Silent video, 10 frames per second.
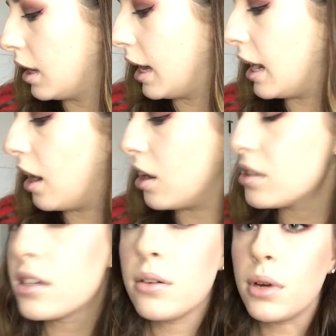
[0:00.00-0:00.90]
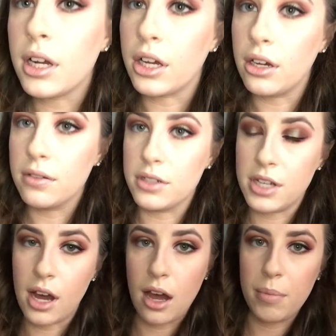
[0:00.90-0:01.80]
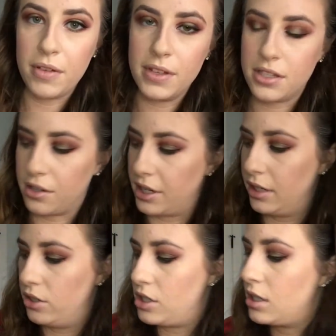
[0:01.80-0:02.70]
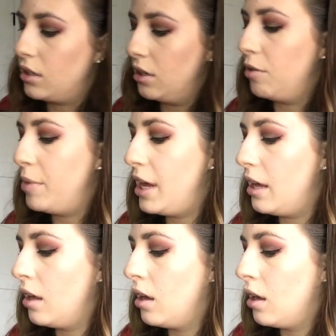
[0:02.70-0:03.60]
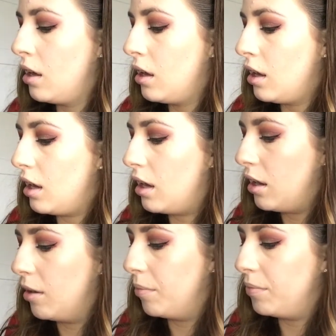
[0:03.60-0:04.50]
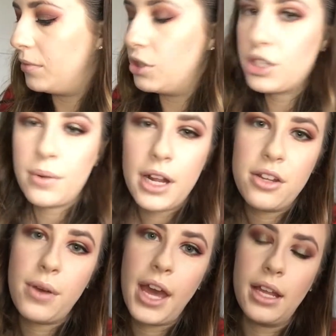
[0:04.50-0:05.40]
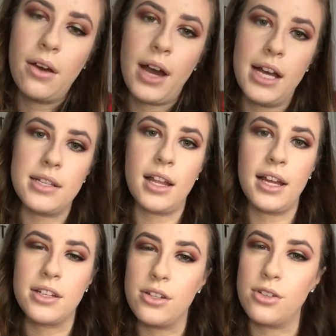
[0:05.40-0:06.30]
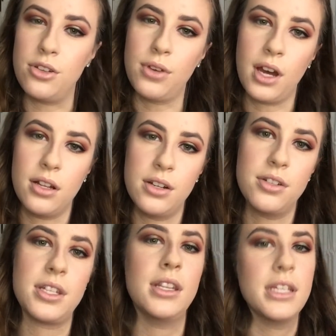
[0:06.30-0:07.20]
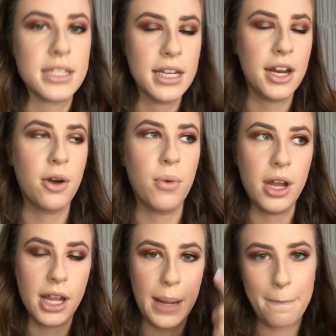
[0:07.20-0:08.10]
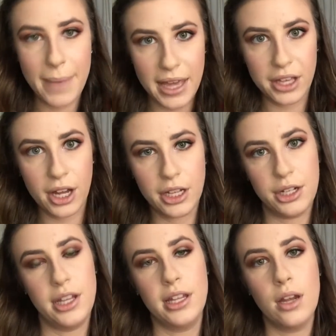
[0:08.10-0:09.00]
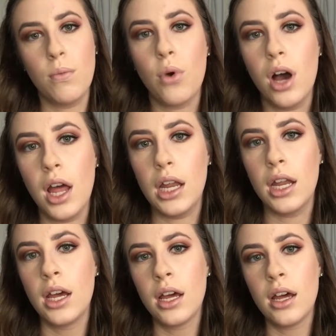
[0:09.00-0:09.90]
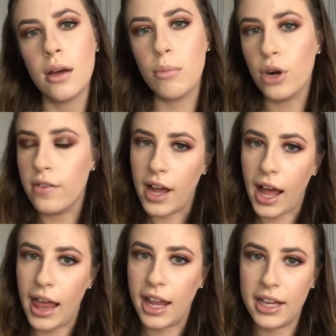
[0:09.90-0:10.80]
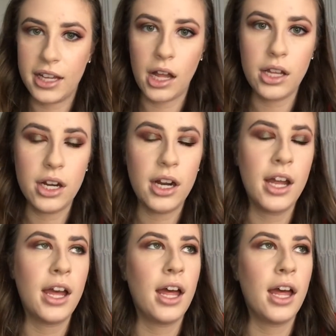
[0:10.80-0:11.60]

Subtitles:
And I also want to go over top of this green just a little bit. Usually when I do halo eyes, I like to do two colors in the center, one like main color and then one more of a highlight color.